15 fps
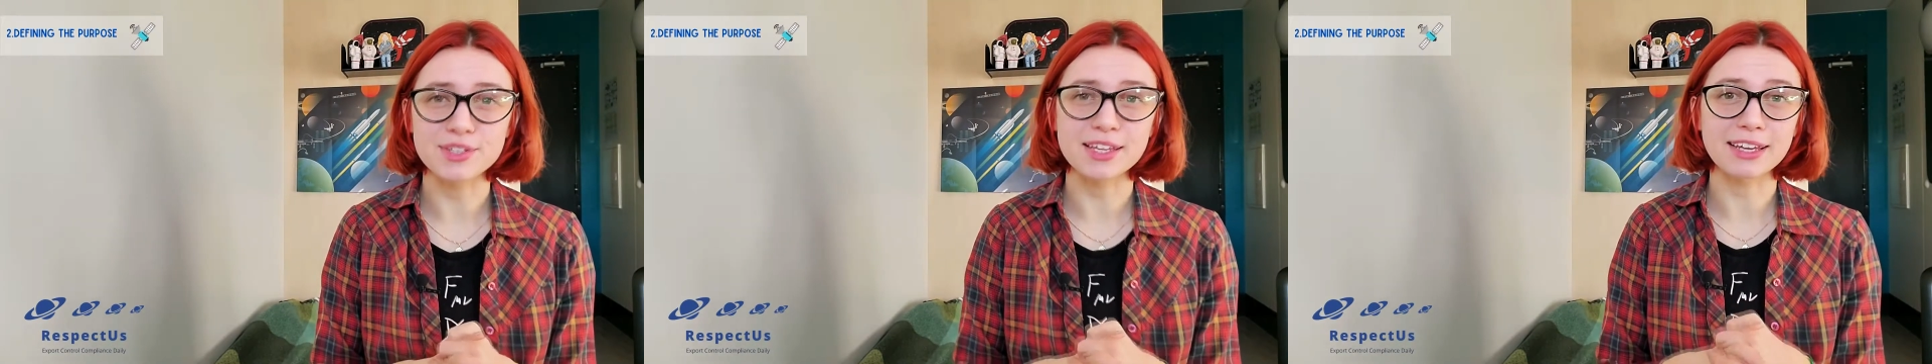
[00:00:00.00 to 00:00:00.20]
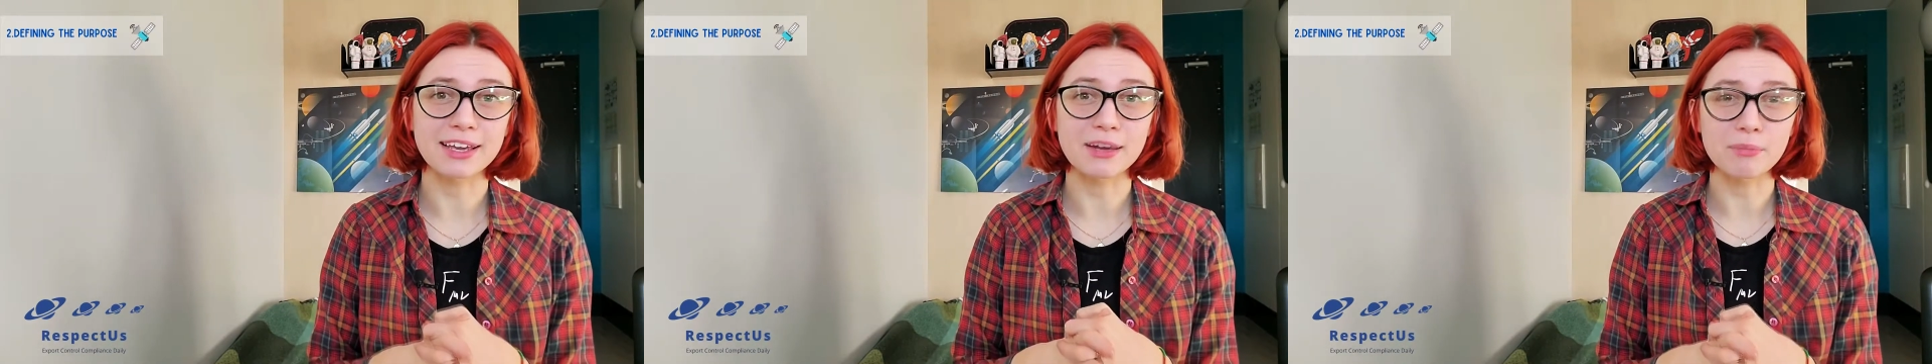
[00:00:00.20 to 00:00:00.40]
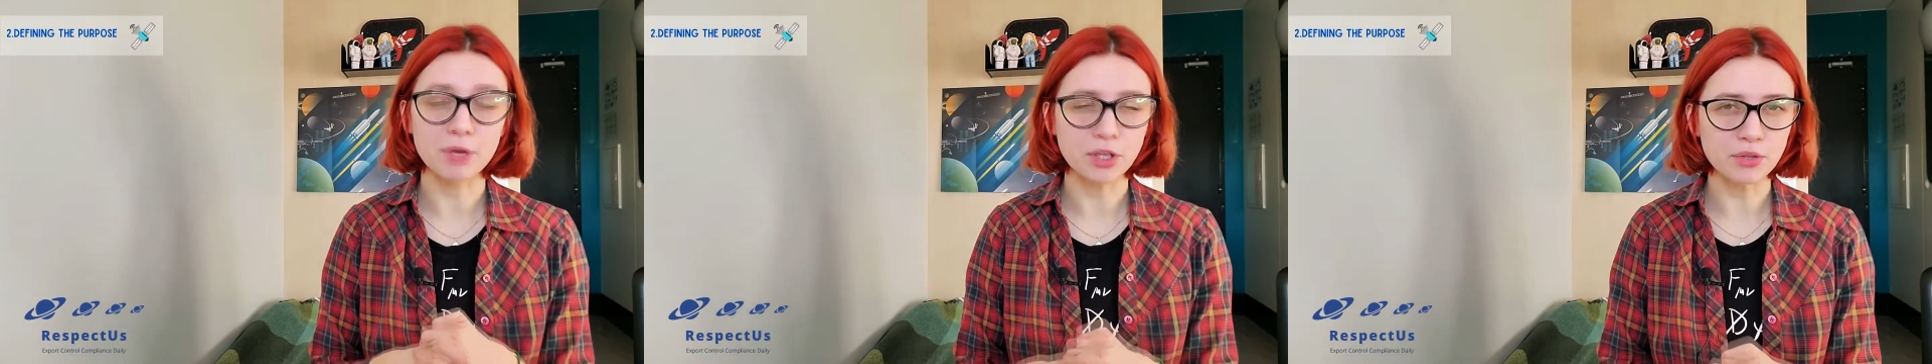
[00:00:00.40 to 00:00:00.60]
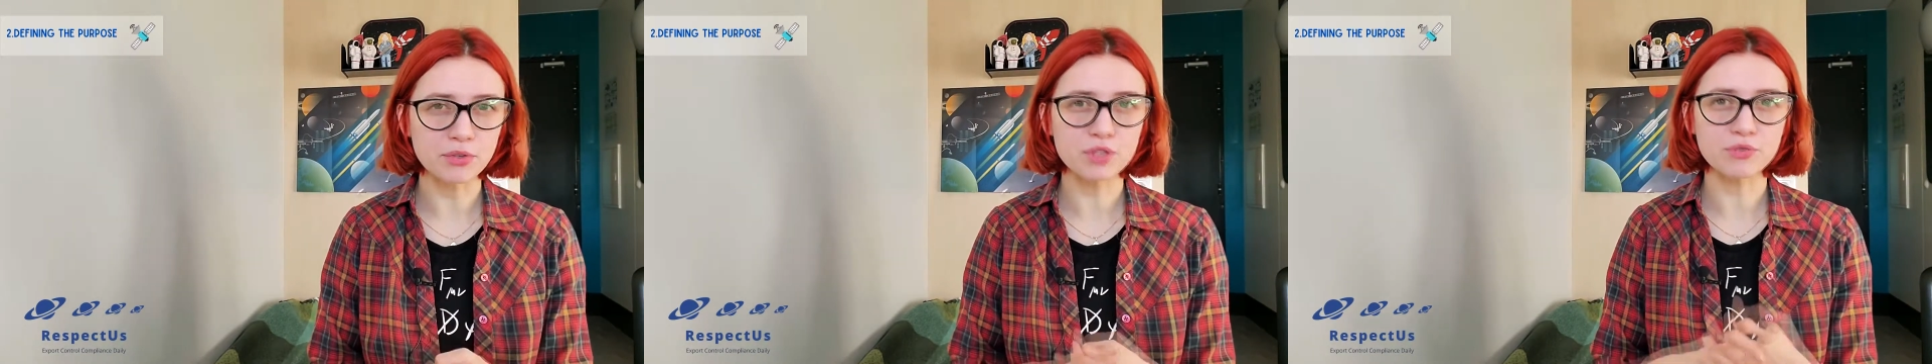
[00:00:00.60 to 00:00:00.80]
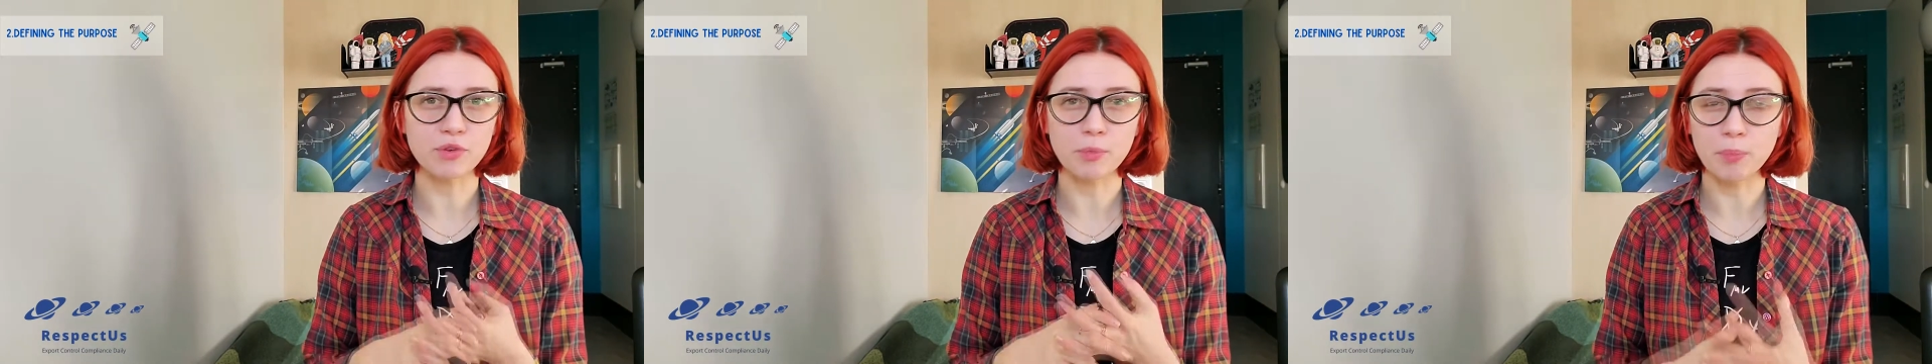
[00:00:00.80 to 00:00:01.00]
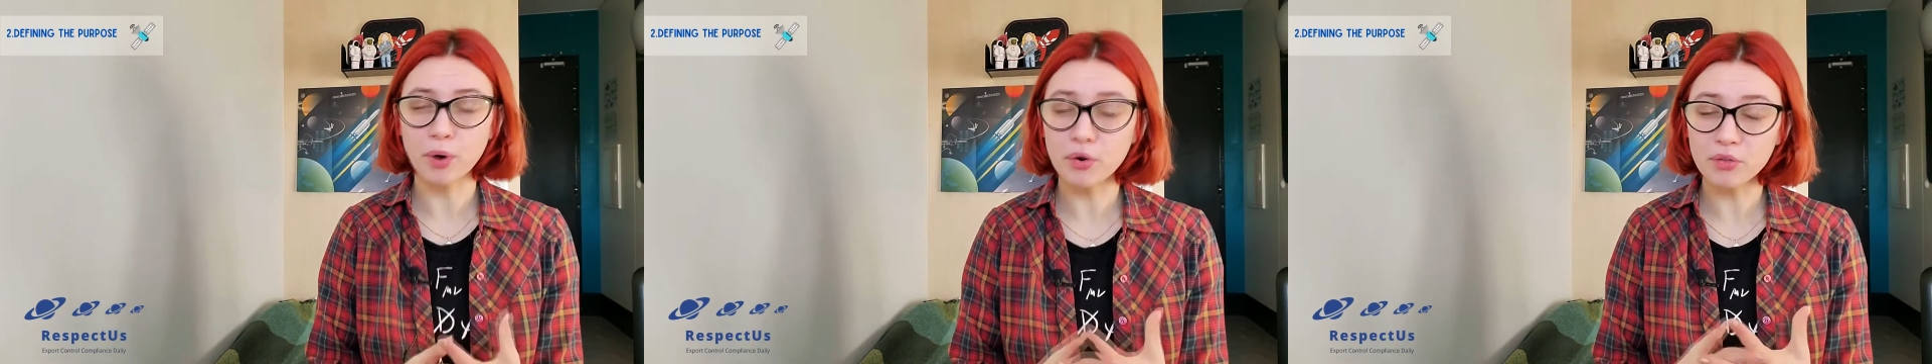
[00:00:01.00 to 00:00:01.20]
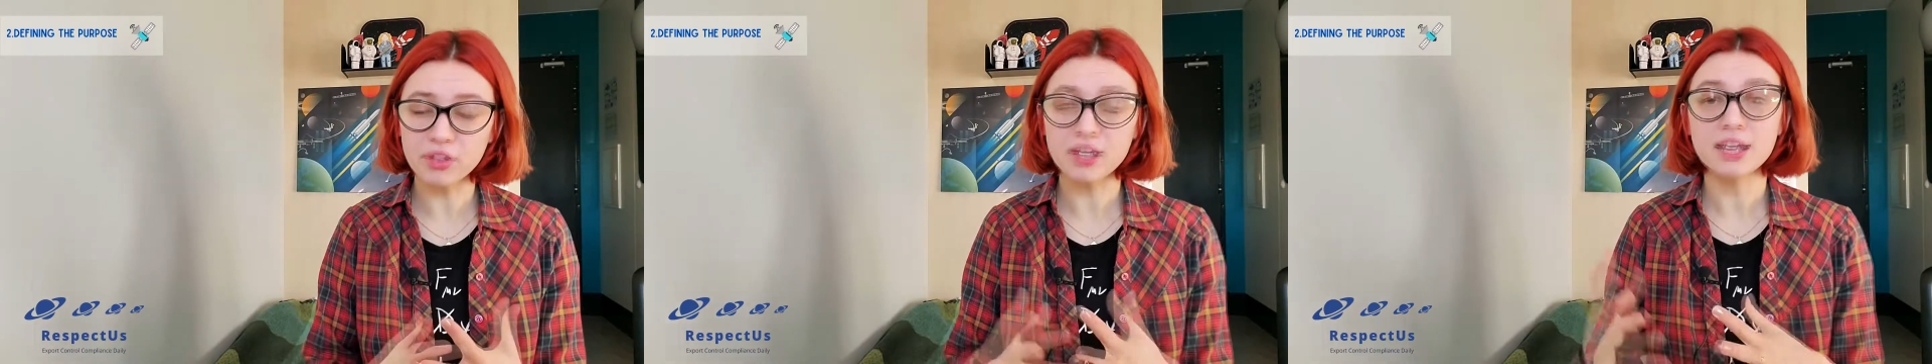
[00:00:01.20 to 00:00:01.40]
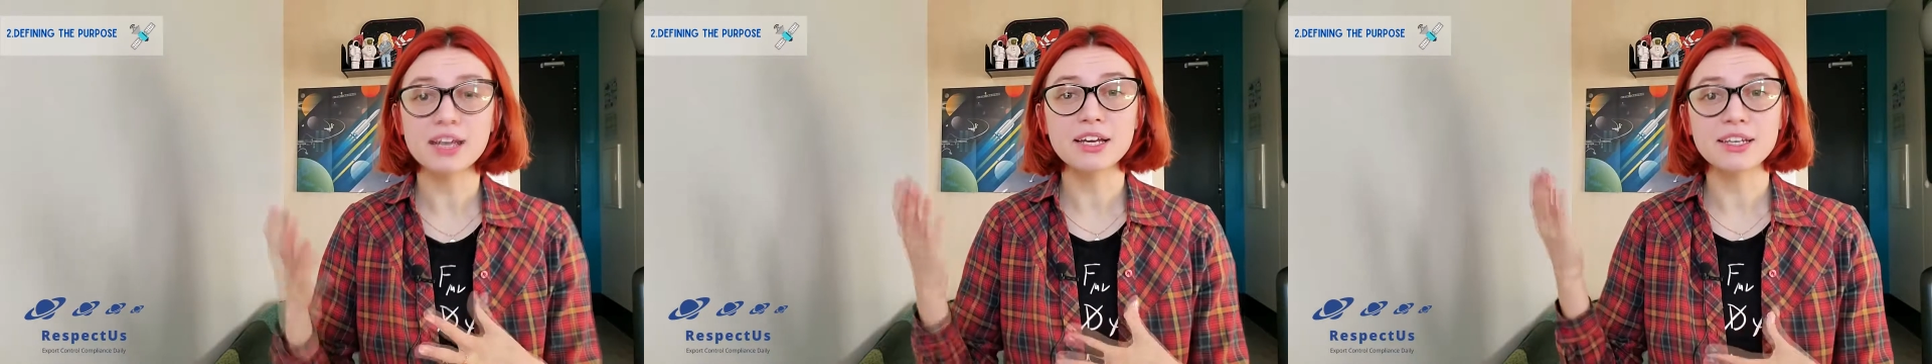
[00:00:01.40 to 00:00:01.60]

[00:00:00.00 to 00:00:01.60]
They can be used for both